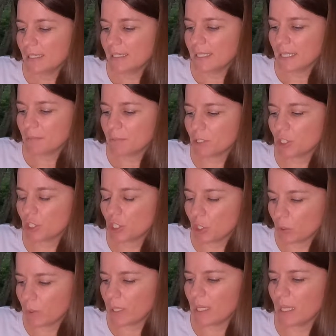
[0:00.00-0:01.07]
dipped
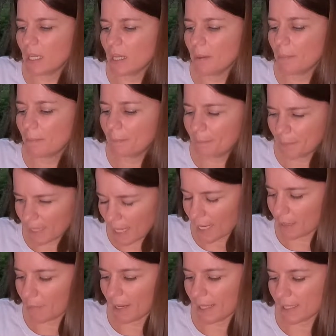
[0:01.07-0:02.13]
chewy
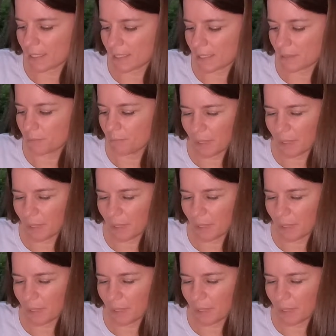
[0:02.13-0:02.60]
banana bites.